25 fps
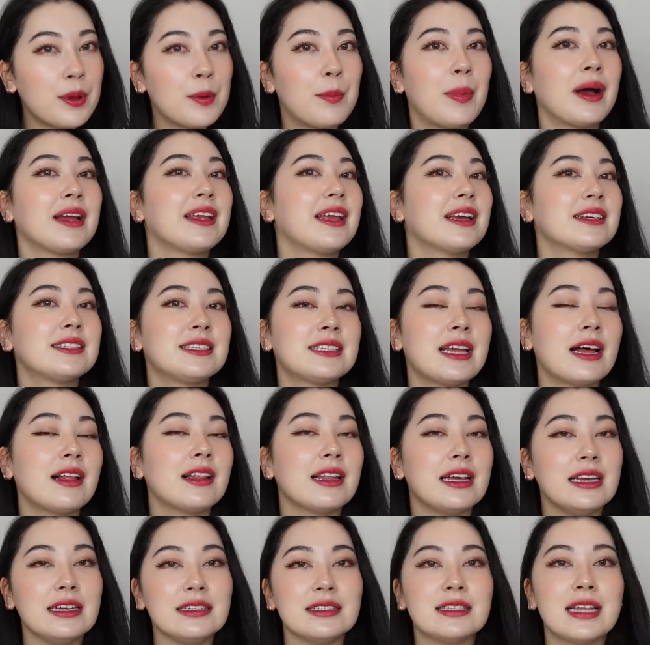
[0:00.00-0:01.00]
but
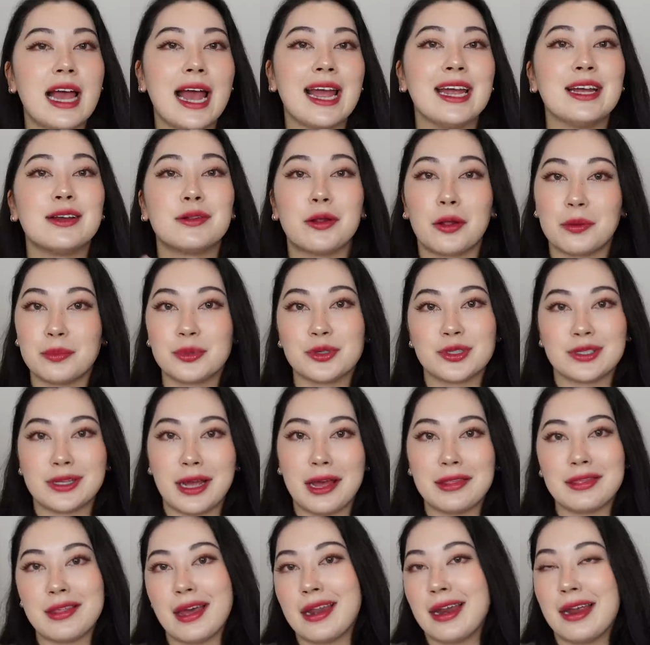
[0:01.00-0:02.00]
YesStyle is a global
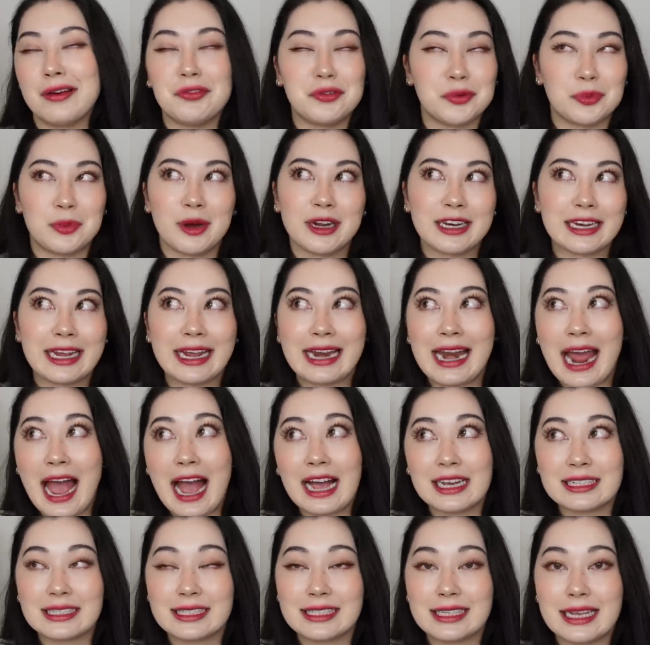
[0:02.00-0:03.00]
site that everyone can
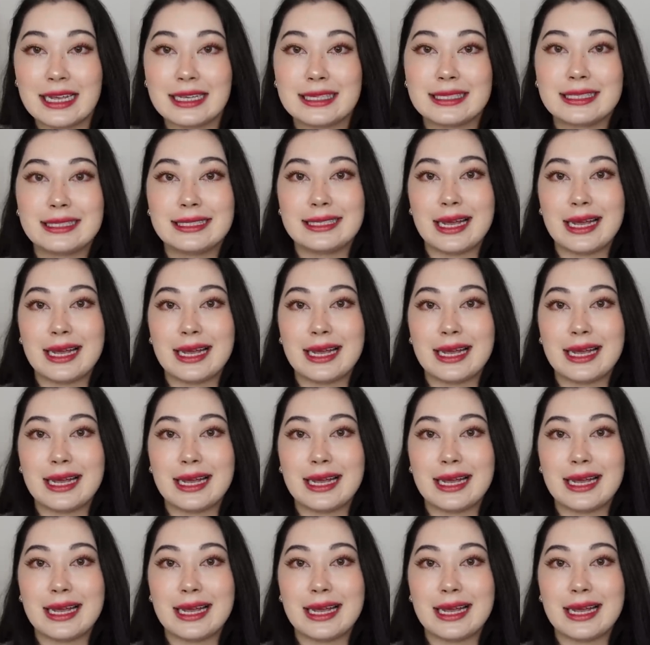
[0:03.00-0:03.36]
access.